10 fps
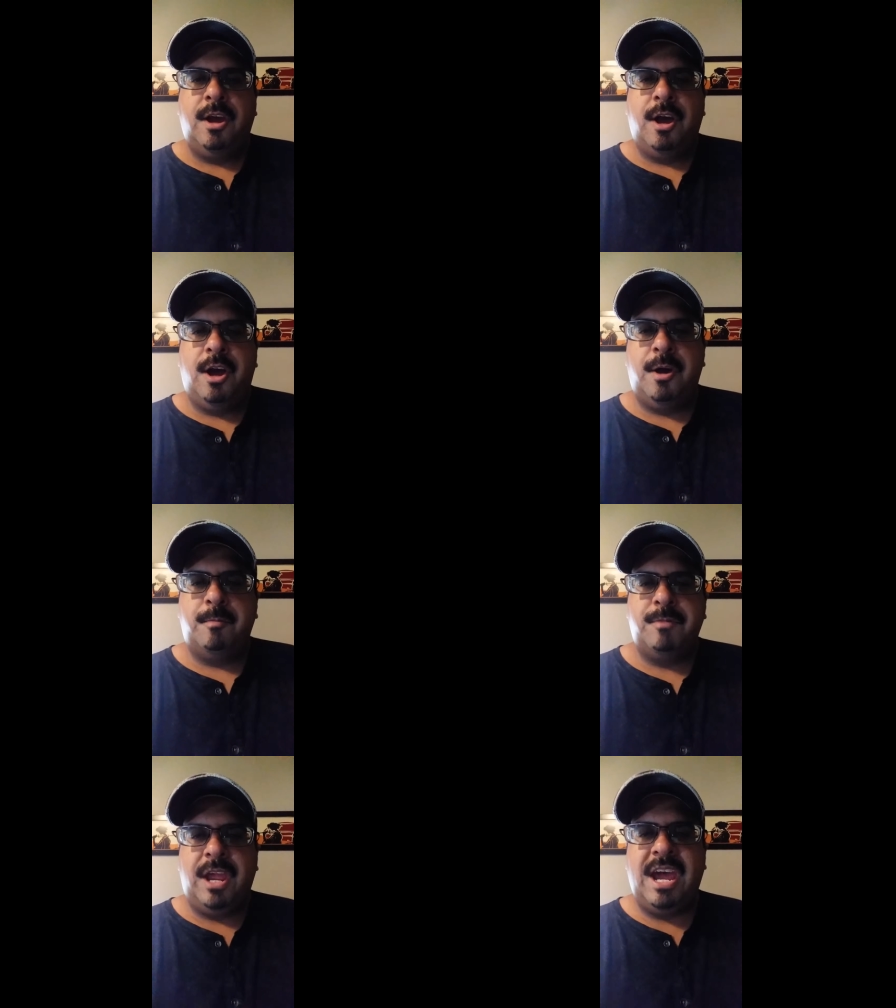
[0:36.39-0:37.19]

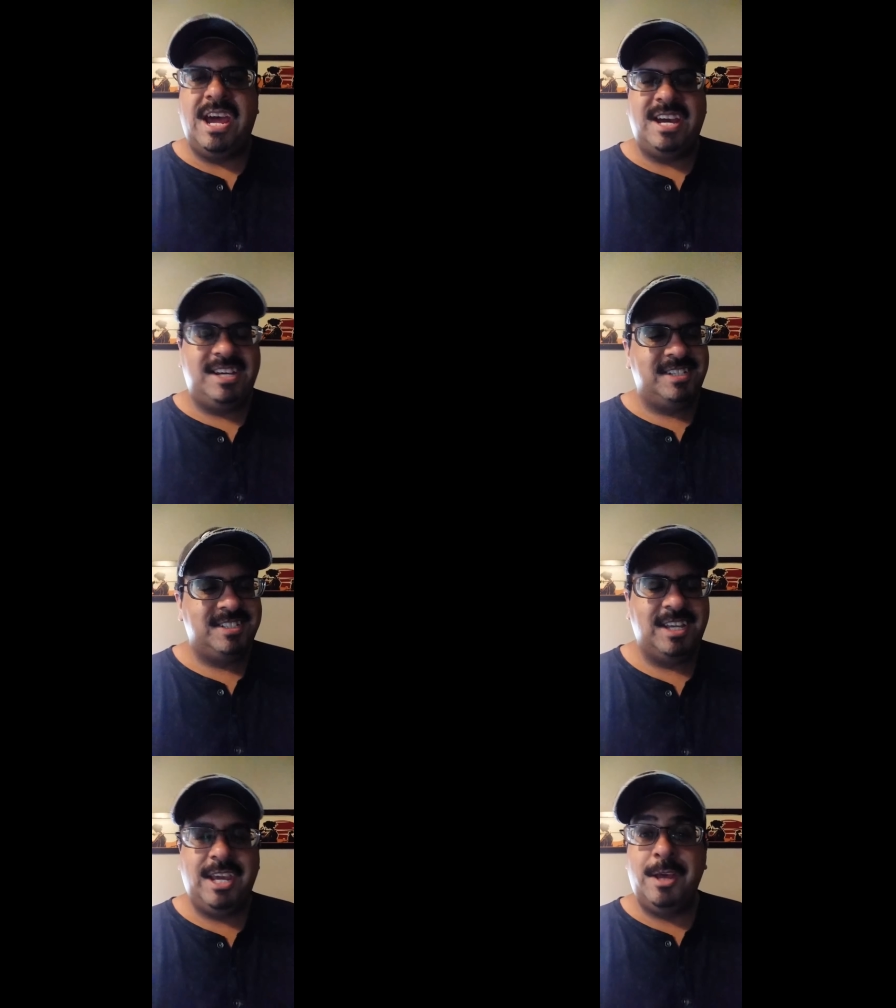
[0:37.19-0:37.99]
Um,
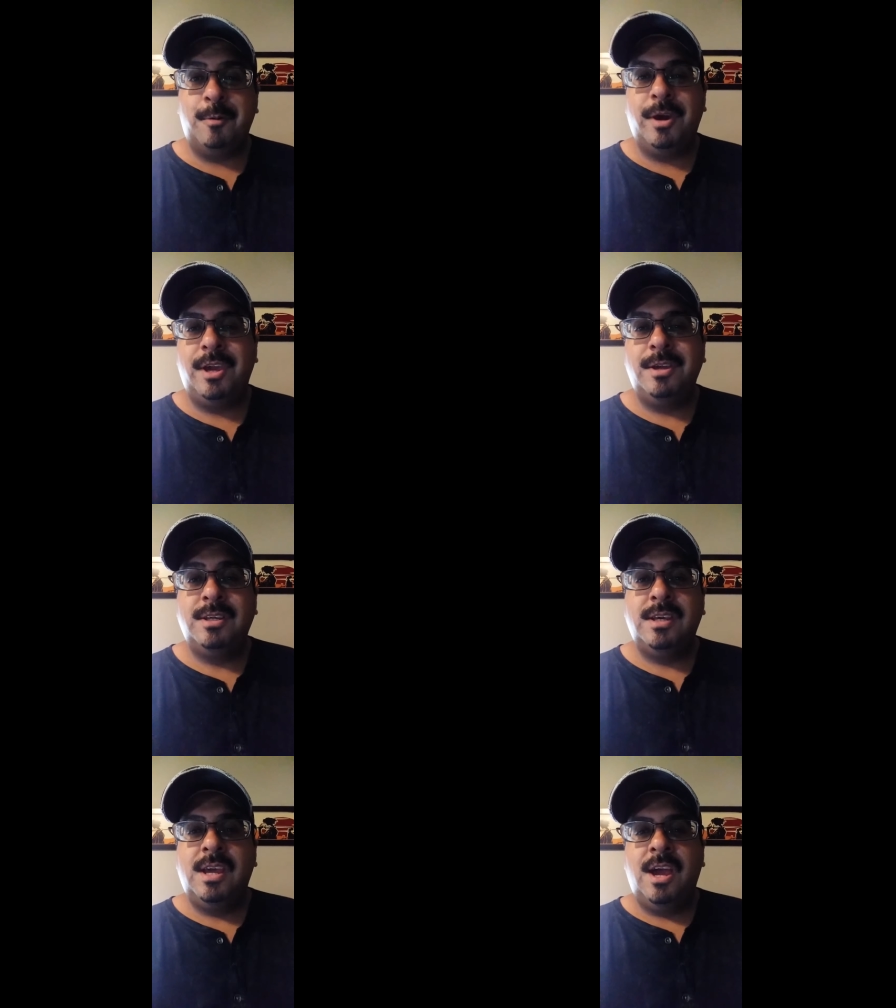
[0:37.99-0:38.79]
anyway,
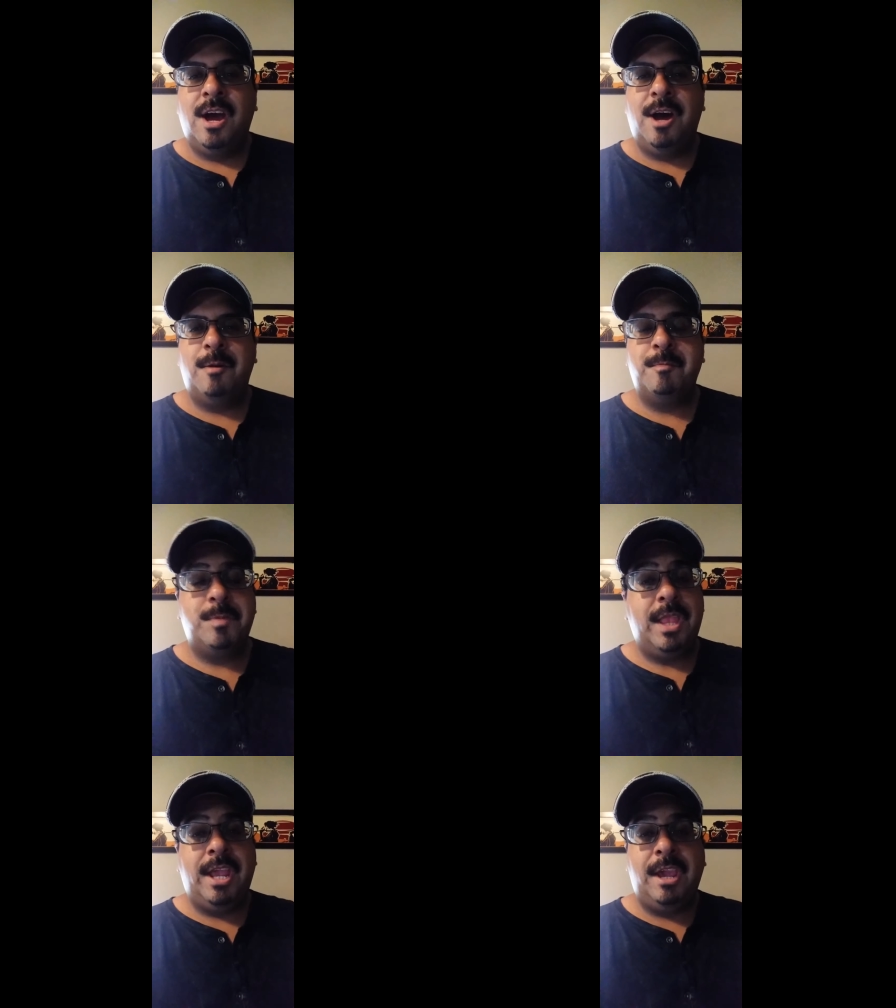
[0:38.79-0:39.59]
um,
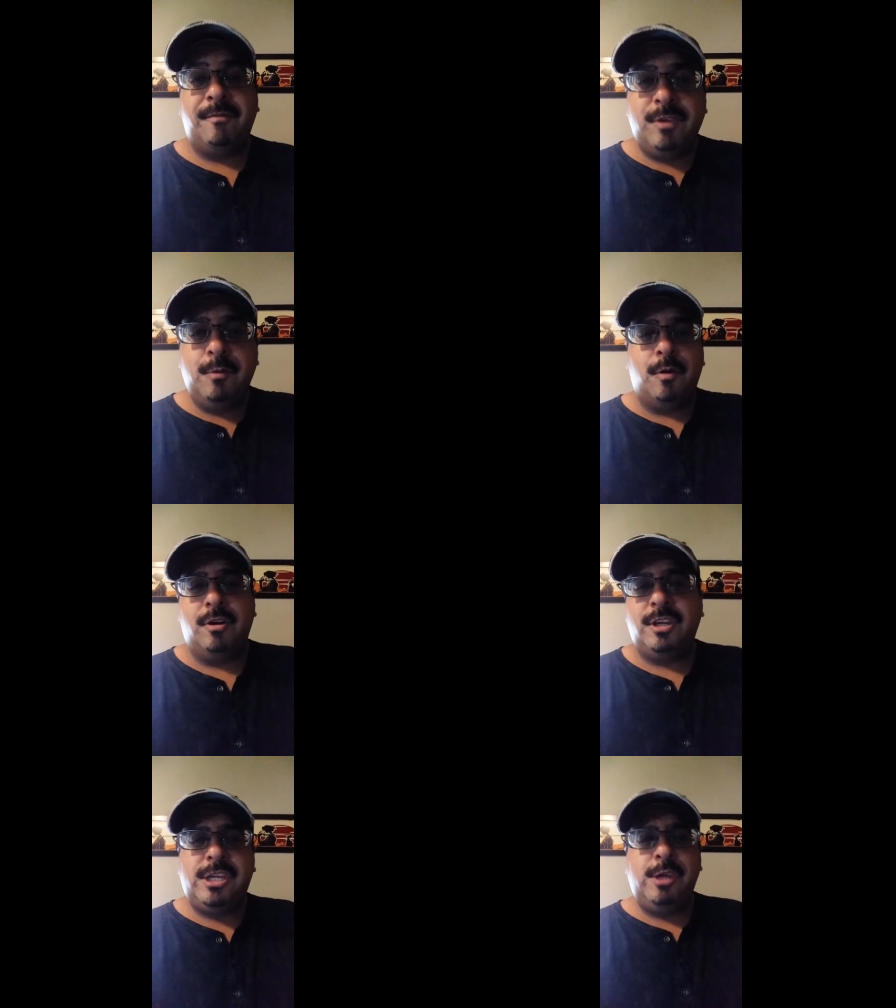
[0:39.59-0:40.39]
if you
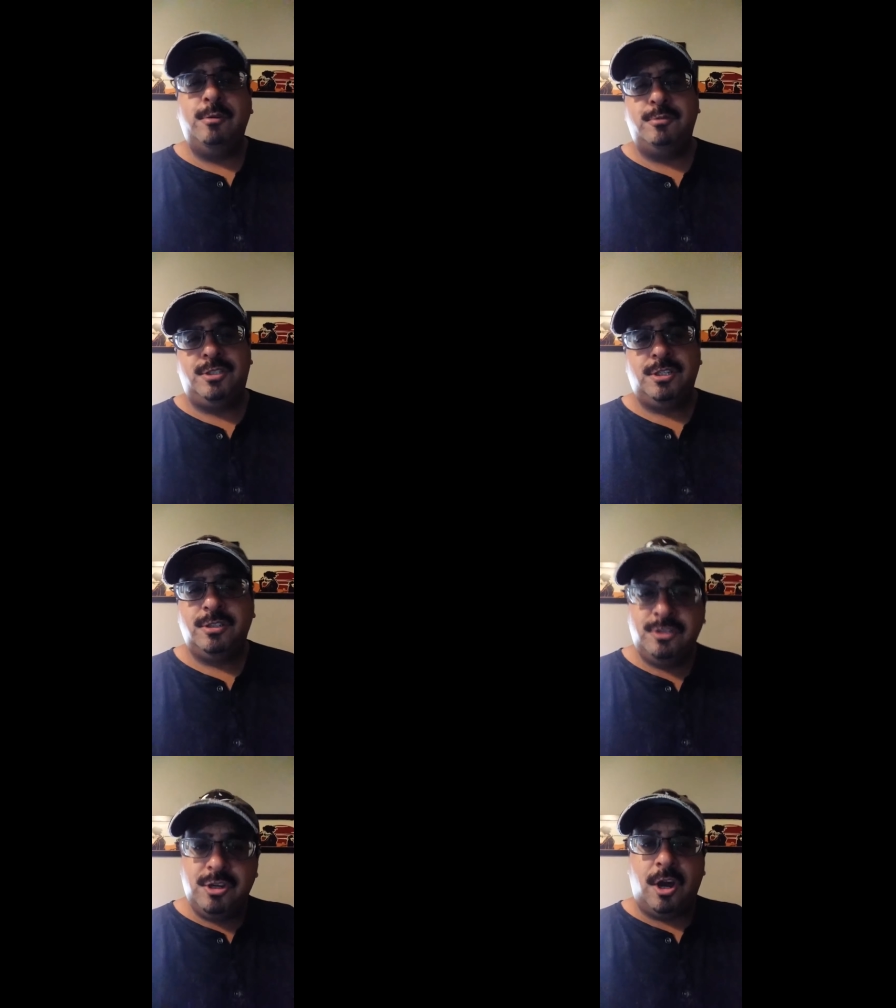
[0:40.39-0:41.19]
are a huge
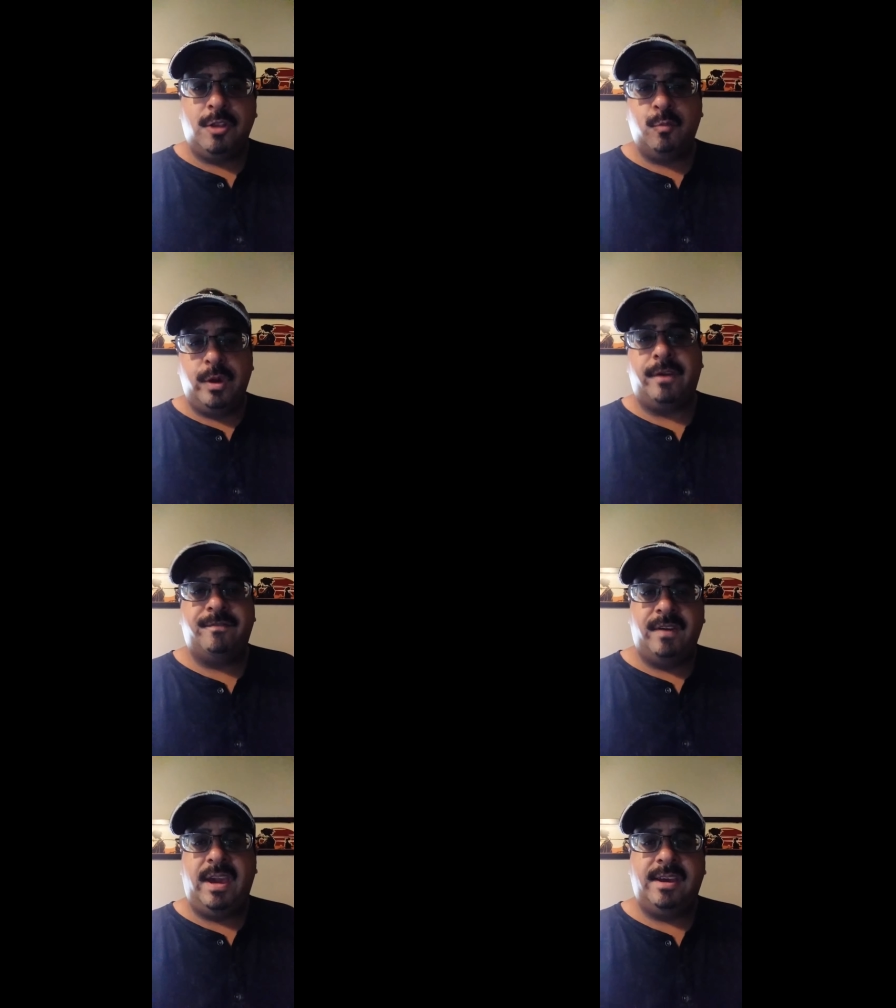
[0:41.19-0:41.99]
John Wick
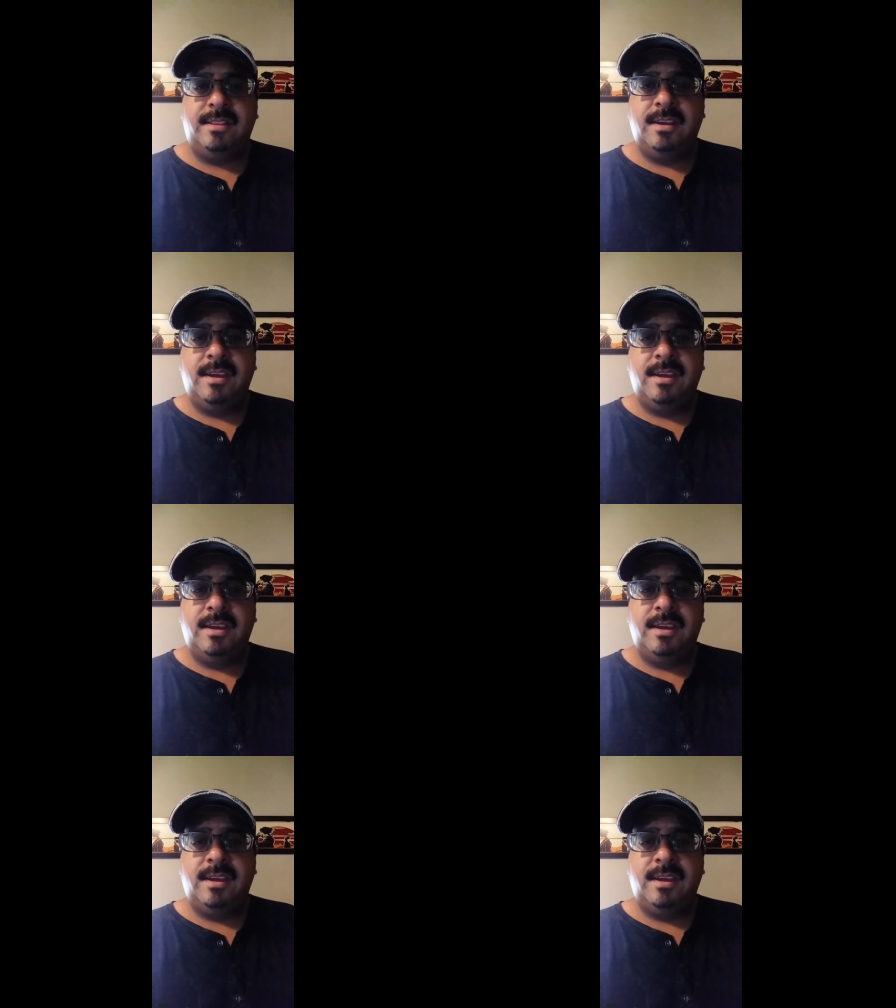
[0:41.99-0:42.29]
fan,